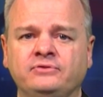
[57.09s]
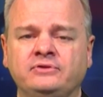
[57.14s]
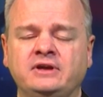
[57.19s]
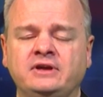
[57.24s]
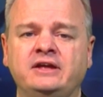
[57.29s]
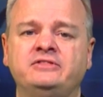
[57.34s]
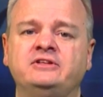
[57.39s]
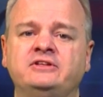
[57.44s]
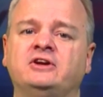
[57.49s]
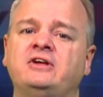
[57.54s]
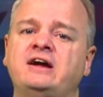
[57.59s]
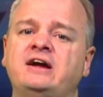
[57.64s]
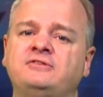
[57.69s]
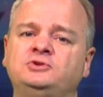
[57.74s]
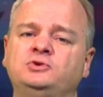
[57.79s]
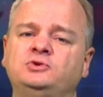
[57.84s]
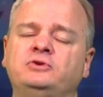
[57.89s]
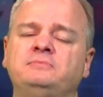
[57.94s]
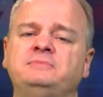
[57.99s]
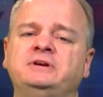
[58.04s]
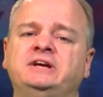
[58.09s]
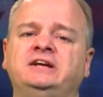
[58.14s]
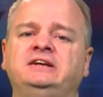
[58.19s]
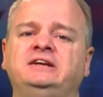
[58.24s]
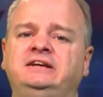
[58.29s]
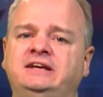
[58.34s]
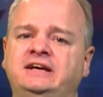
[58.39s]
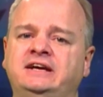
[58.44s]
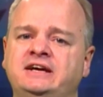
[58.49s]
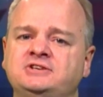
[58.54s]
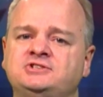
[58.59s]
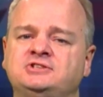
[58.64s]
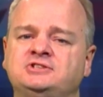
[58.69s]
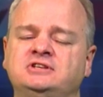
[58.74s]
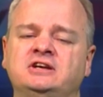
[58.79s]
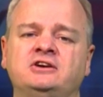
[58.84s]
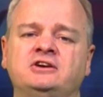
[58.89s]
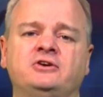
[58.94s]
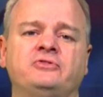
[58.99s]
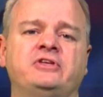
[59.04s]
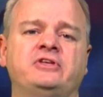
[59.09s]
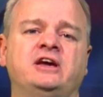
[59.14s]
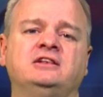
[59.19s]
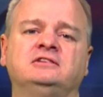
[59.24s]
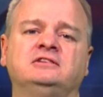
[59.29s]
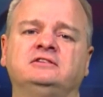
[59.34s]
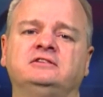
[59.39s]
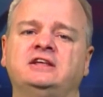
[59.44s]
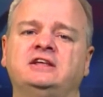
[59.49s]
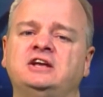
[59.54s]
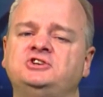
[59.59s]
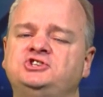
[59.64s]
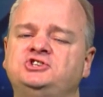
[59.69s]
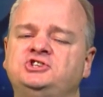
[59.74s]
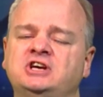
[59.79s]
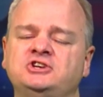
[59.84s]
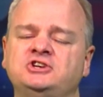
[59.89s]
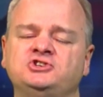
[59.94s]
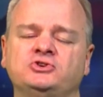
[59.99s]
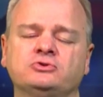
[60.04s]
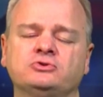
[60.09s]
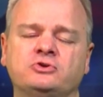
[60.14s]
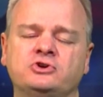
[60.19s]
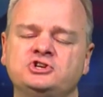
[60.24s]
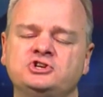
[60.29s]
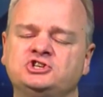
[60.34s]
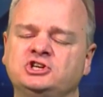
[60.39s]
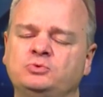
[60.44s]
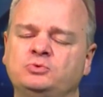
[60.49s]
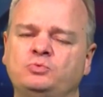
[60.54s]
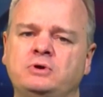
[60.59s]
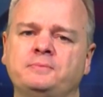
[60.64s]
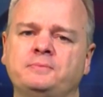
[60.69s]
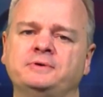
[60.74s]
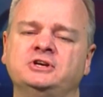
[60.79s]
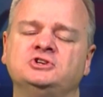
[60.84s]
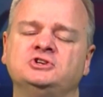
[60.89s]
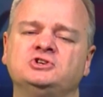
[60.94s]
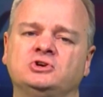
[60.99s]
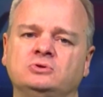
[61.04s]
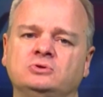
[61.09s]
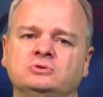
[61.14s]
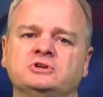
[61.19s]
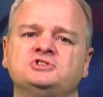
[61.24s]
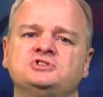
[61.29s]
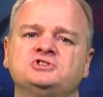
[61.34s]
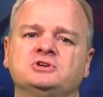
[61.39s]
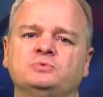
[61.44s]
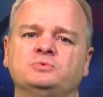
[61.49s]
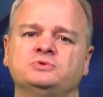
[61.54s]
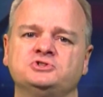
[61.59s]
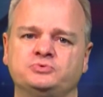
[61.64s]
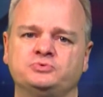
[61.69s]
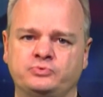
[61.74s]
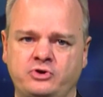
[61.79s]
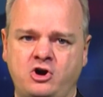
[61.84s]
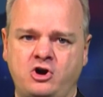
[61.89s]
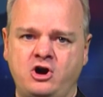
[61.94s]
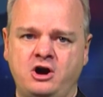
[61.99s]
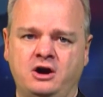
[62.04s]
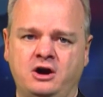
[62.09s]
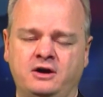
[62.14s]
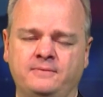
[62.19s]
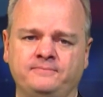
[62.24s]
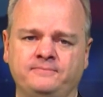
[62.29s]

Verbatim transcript: And they'll have to admit, yes, you know, that, that gentle Christian woman told us it was wrong.